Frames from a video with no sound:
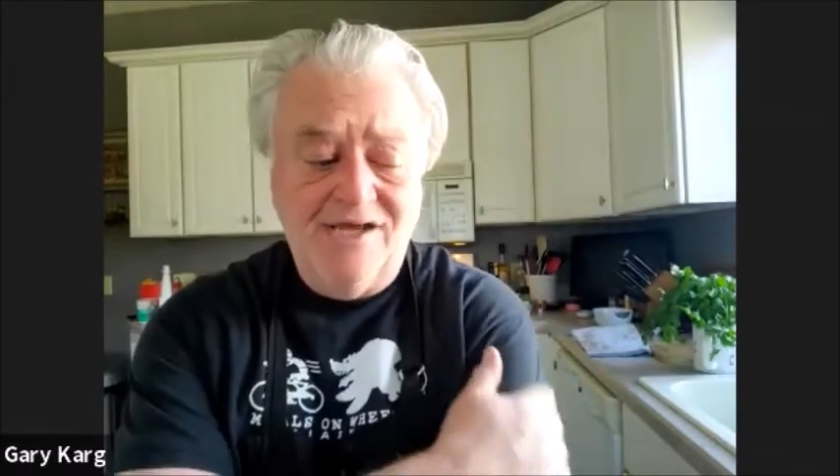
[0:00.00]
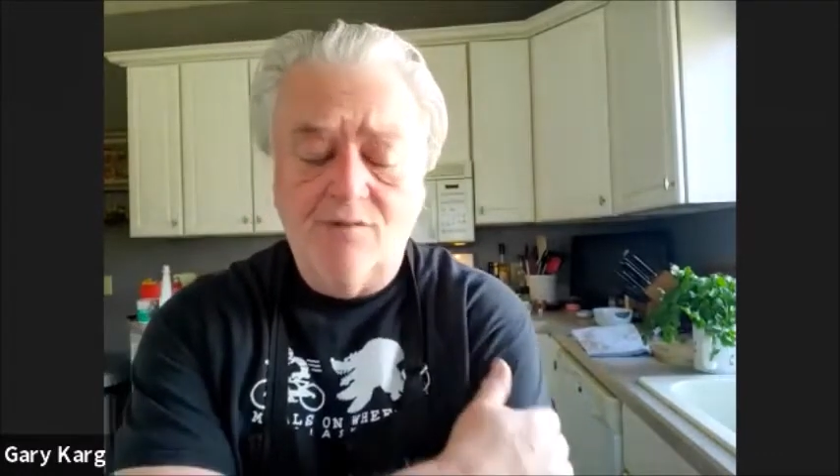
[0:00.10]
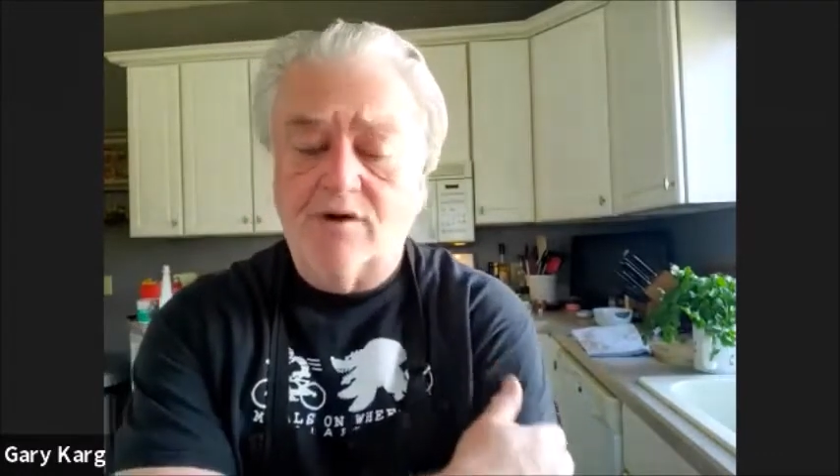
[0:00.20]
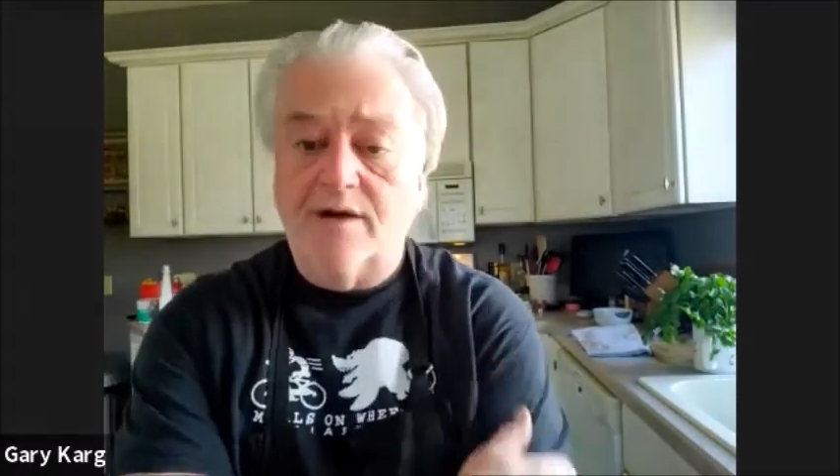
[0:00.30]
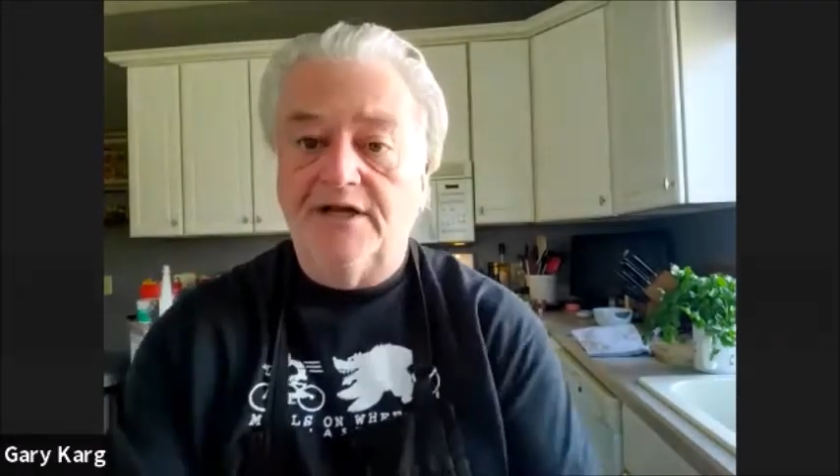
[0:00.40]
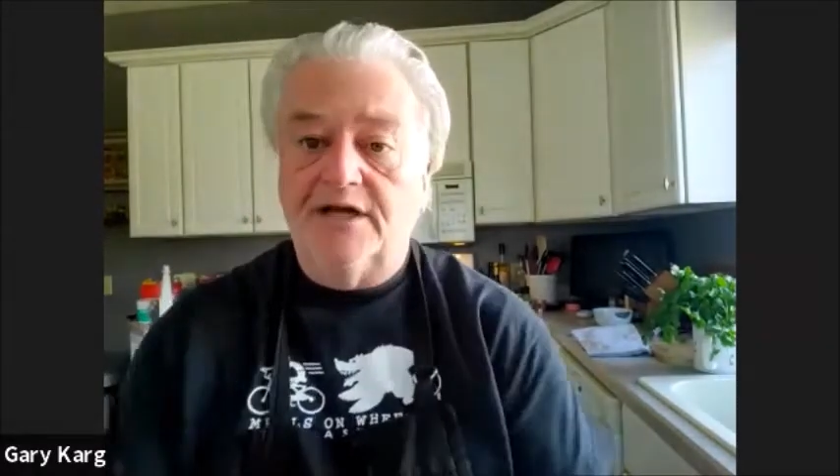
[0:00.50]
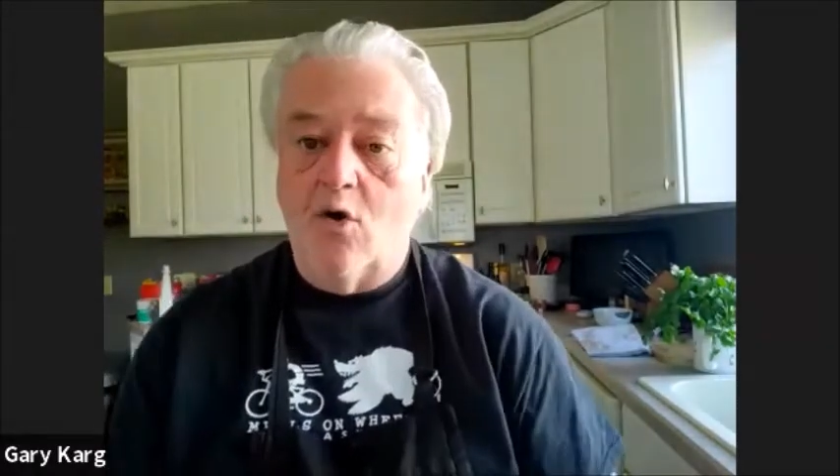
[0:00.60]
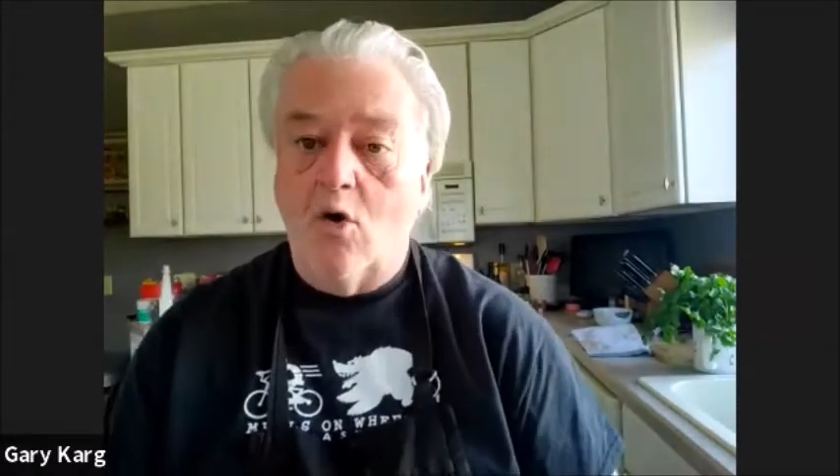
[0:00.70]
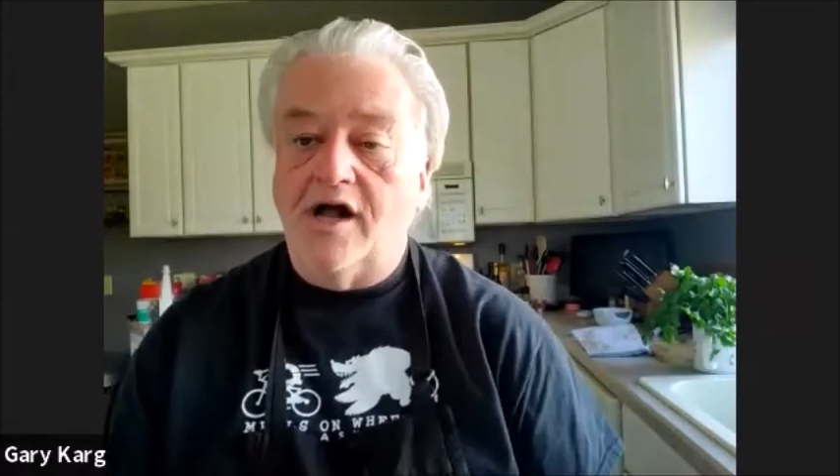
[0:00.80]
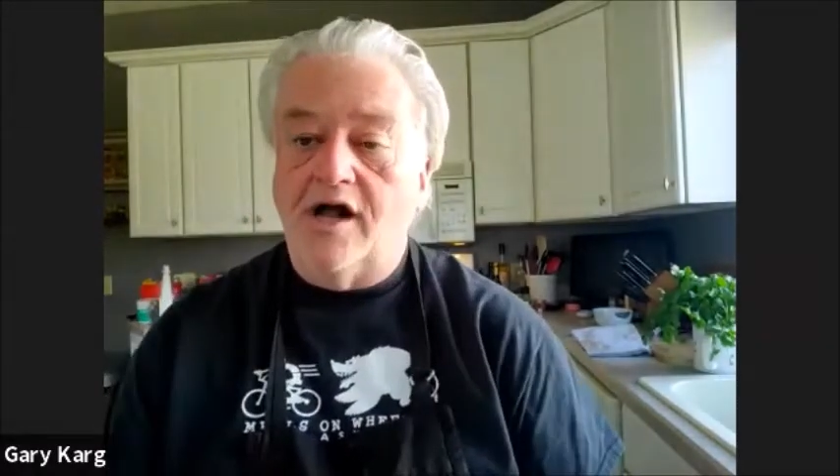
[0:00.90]
you want to put a
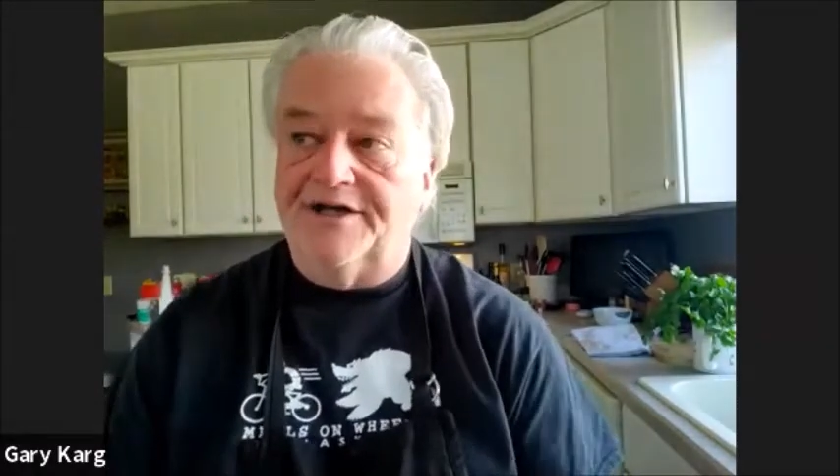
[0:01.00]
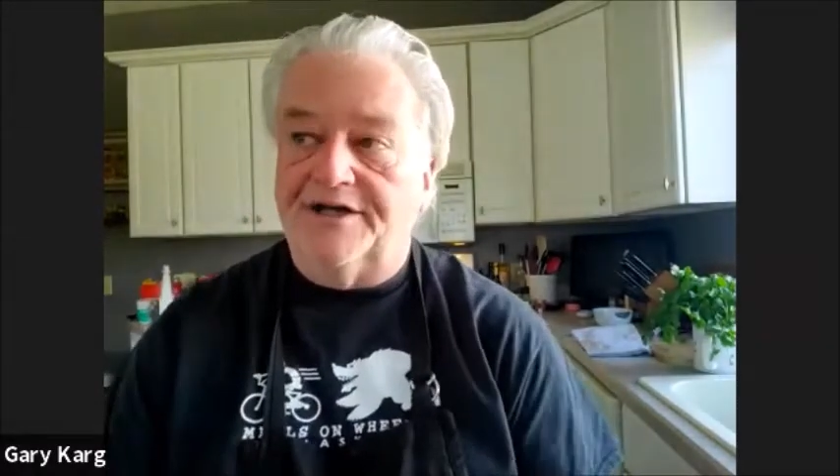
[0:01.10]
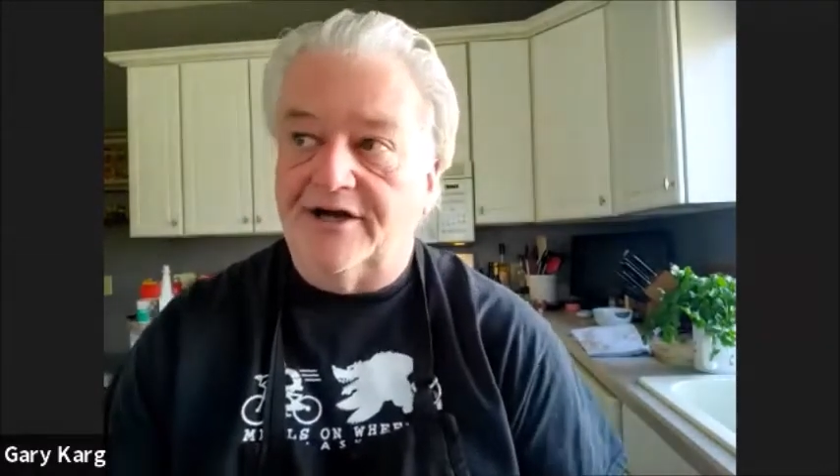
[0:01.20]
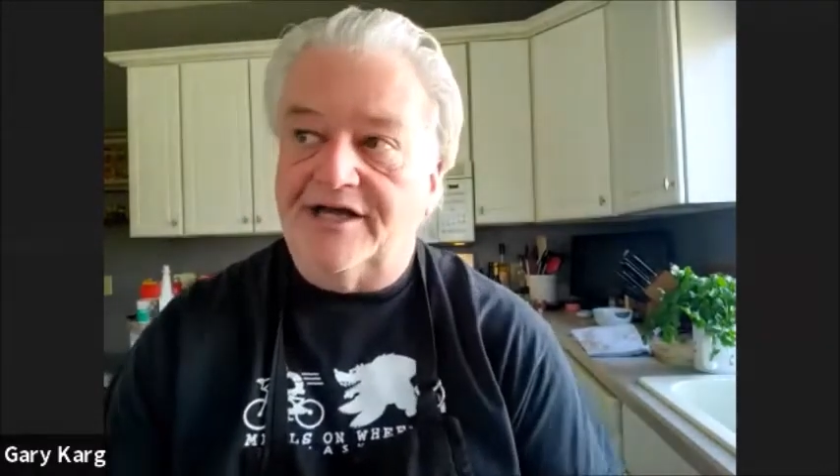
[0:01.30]
little oil in there.